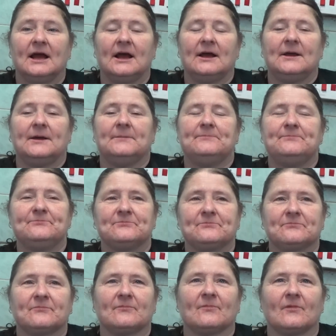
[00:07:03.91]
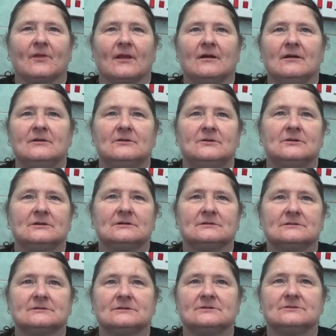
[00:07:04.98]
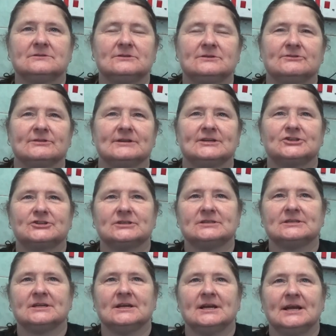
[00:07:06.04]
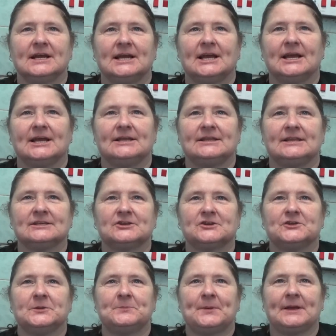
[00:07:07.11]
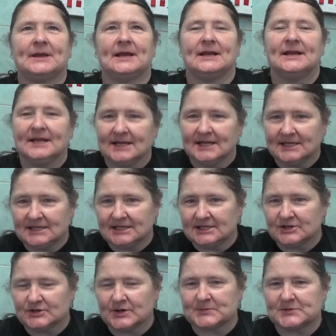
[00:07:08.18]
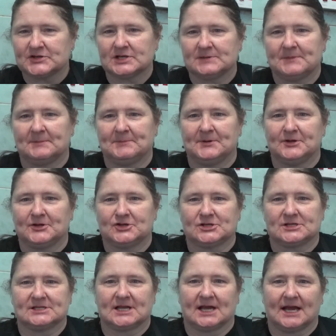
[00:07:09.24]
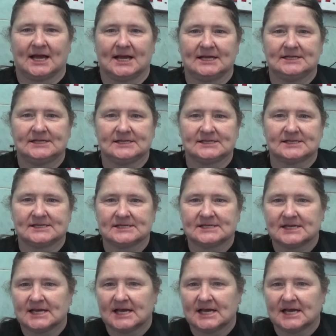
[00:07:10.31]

Um, oh, good gracious. There's going to be a link in the description to my merchandise.